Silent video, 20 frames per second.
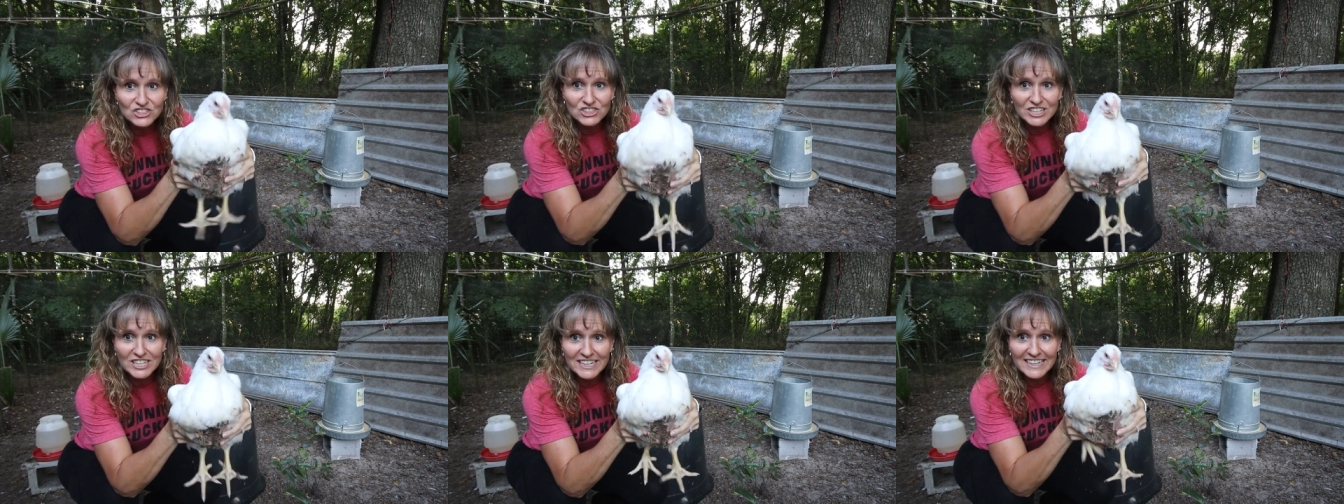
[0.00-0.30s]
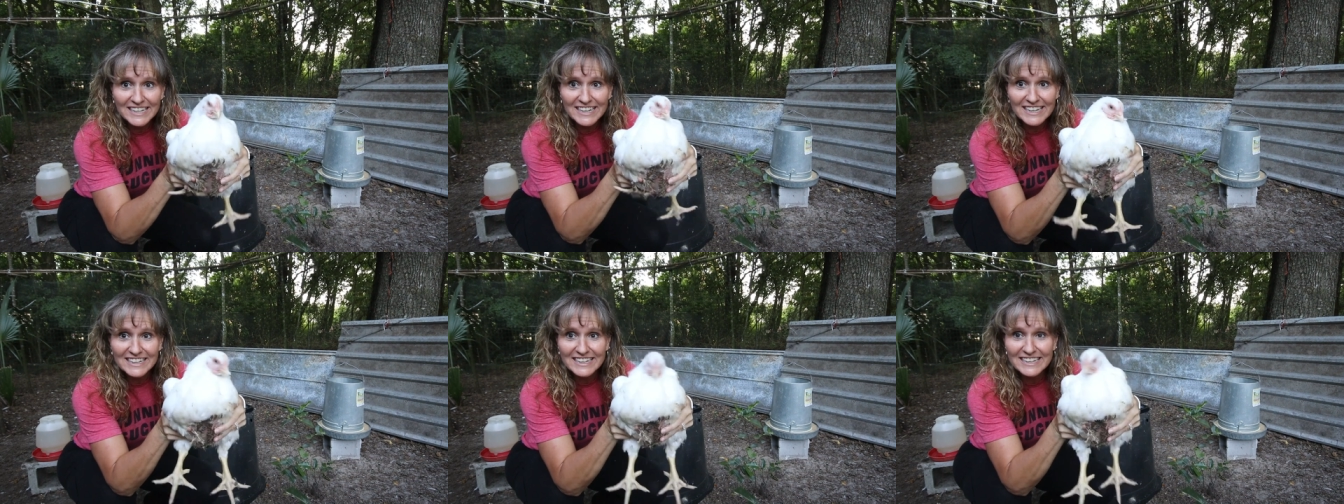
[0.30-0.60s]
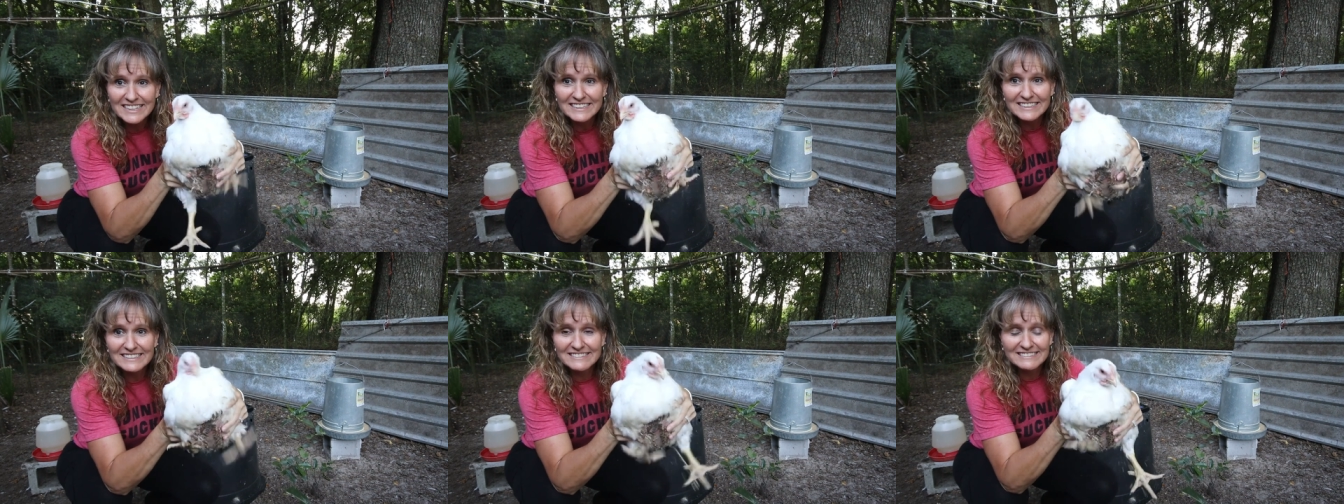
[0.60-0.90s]
she
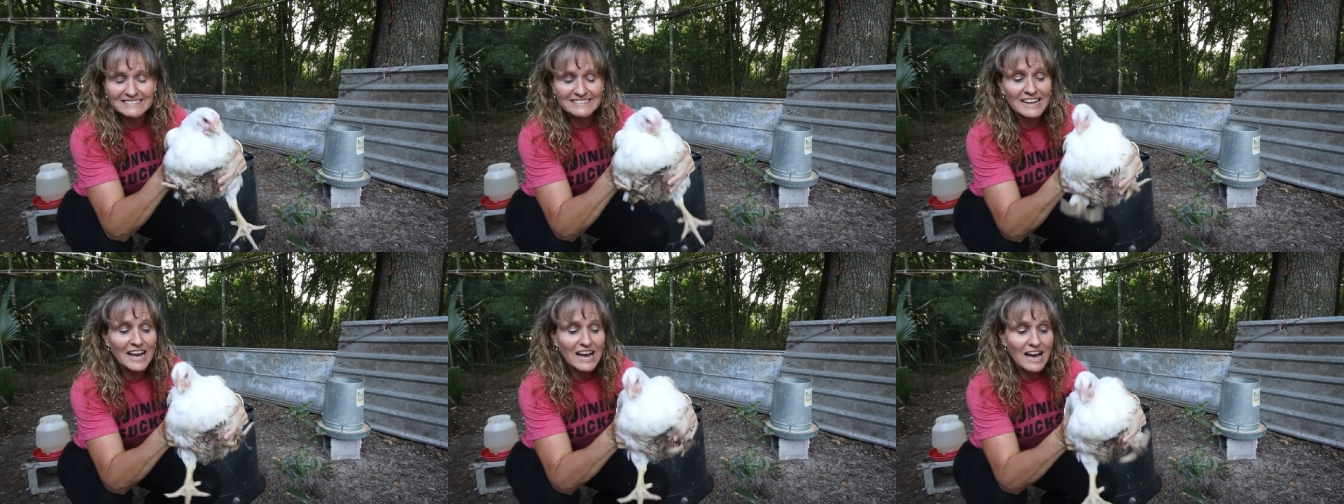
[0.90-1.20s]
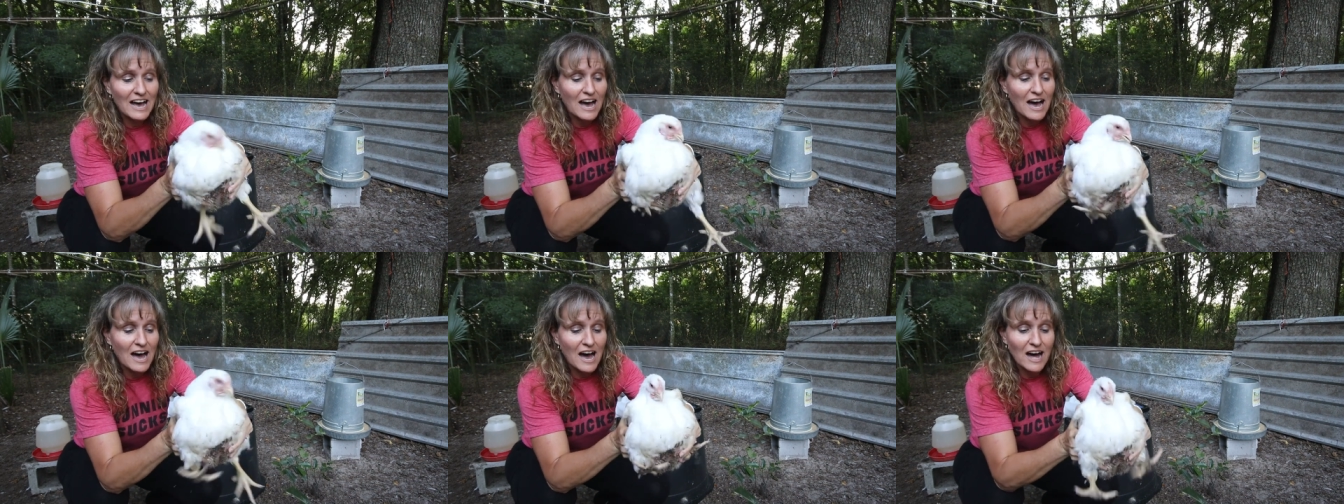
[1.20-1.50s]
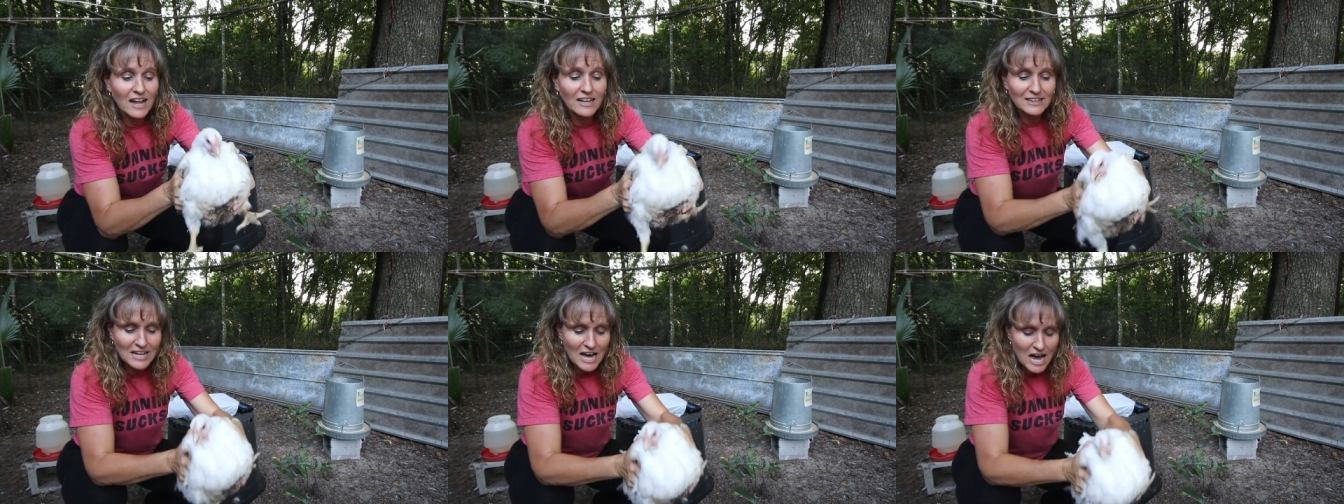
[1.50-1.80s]
is
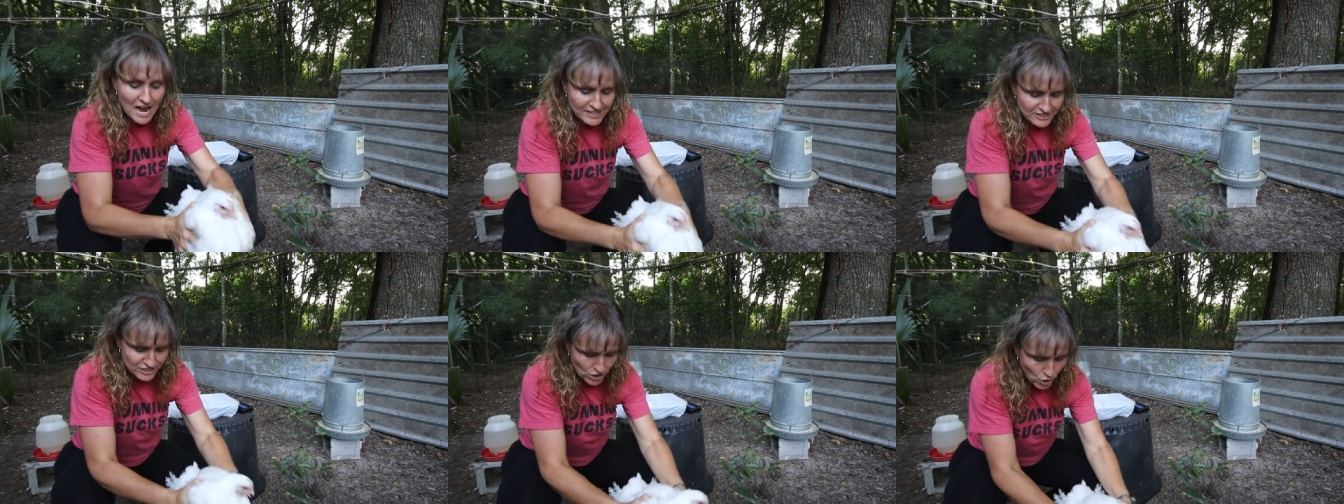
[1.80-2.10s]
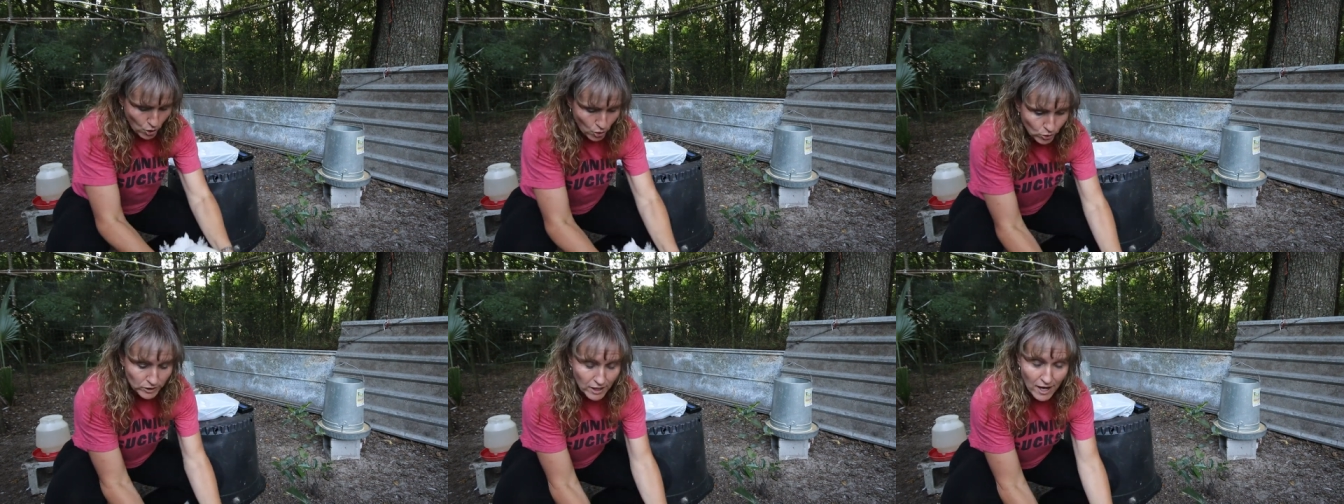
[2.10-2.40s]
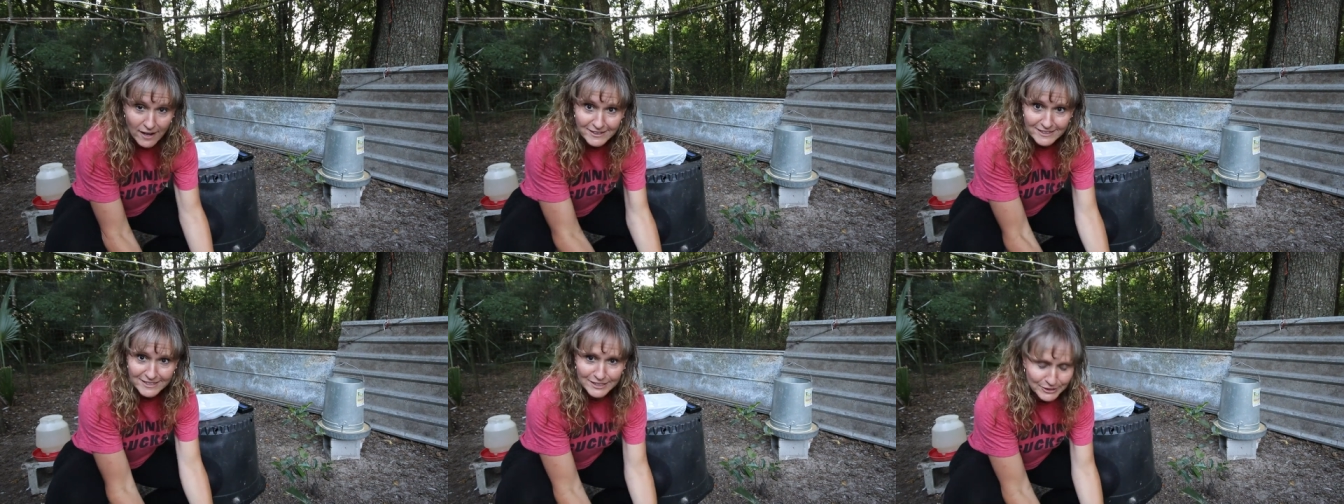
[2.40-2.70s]
a lot to hold
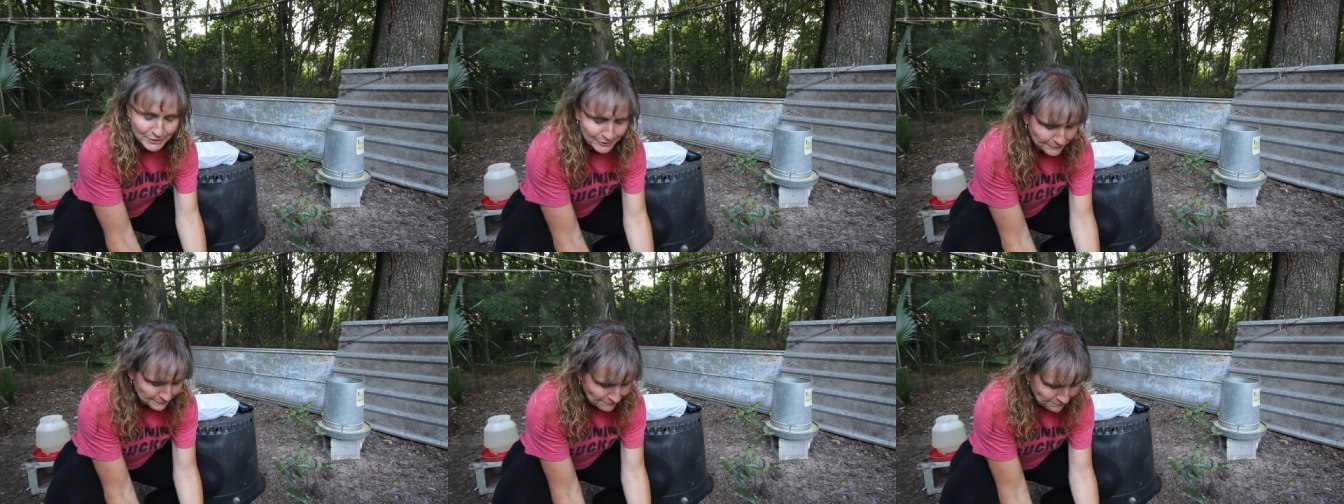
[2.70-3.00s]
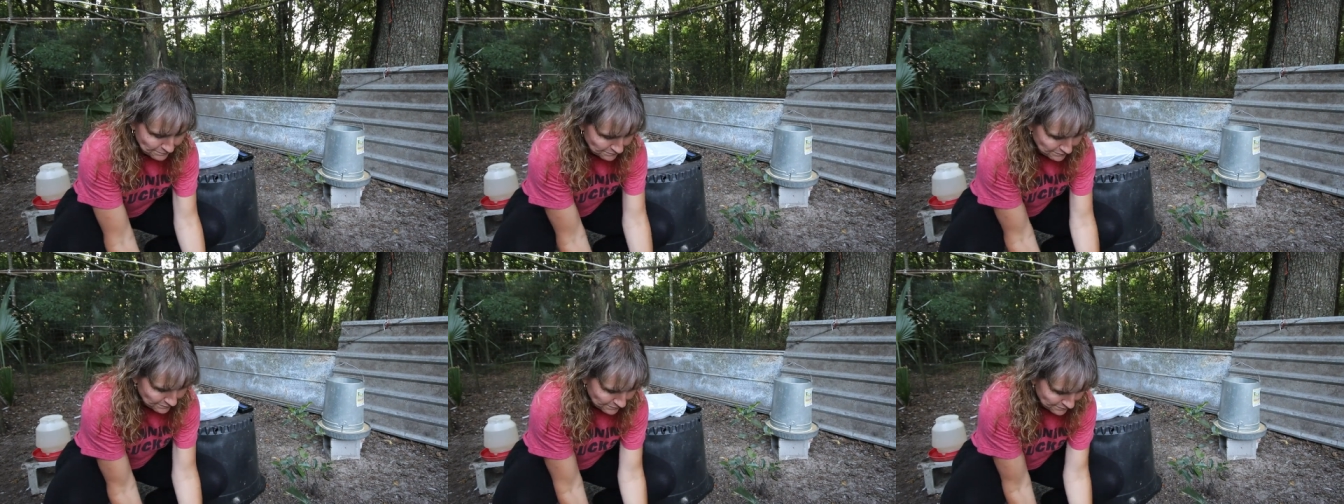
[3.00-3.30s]
on to.